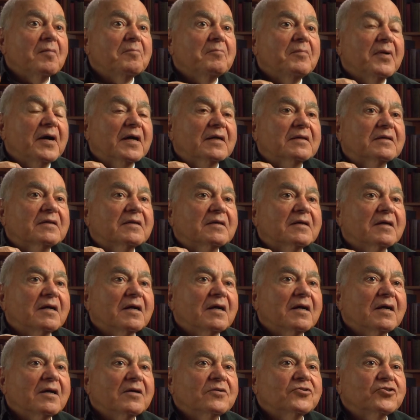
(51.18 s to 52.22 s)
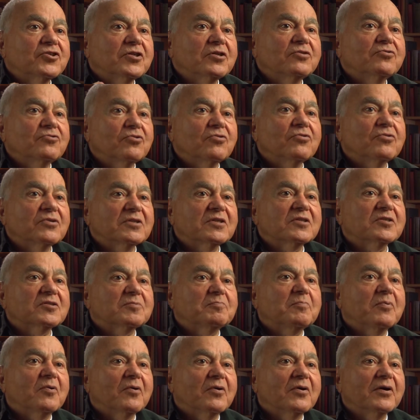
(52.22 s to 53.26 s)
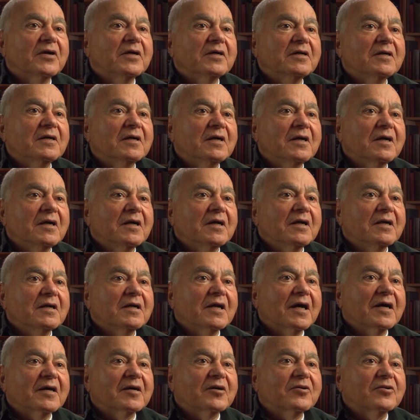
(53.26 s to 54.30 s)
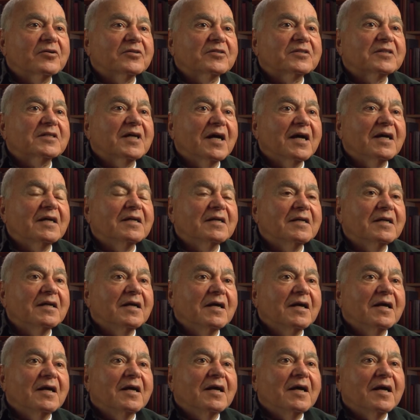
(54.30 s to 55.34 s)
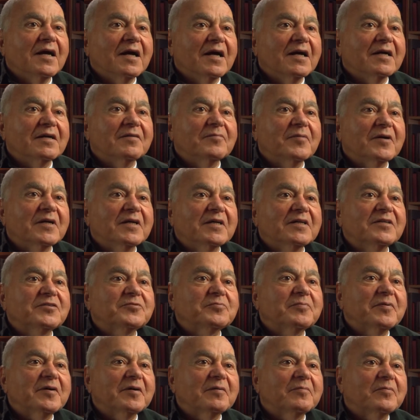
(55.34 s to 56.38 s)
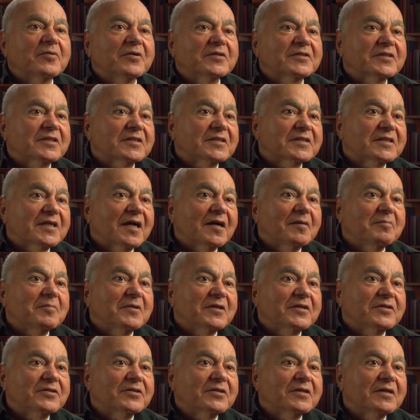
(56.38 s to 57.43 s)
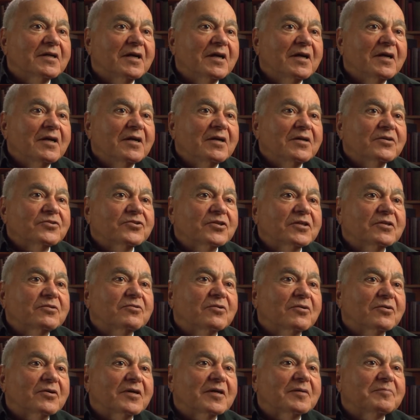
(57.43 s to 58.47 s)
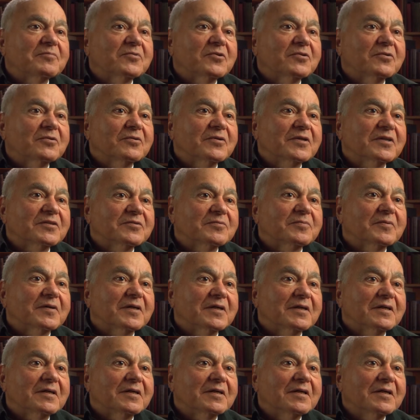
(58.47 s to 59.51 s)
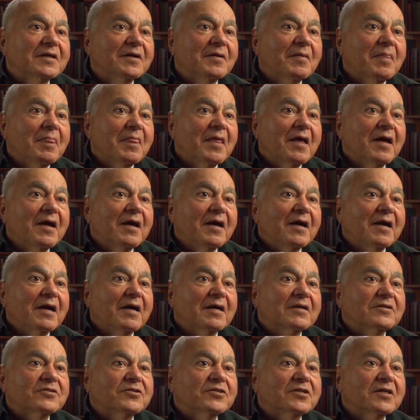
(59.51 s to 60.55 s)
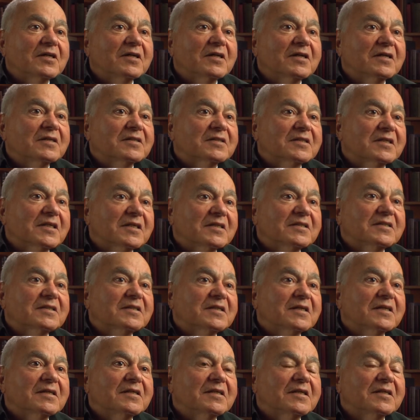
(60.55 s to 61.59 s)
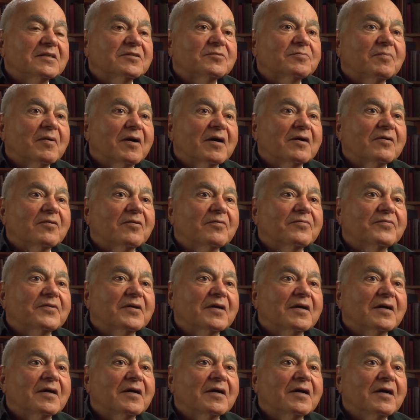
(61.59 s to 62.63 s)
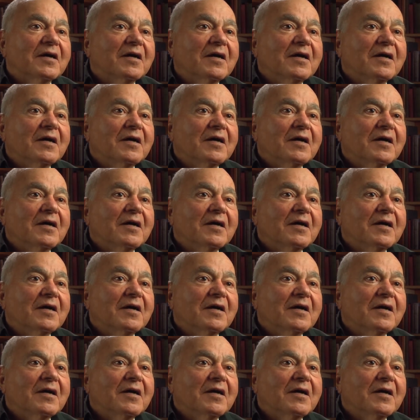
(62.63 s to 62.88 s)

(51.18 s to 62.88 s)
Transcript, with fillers: But she took this boy like her son, and when Israel was established, she took him to Israel. And she is listed as one of the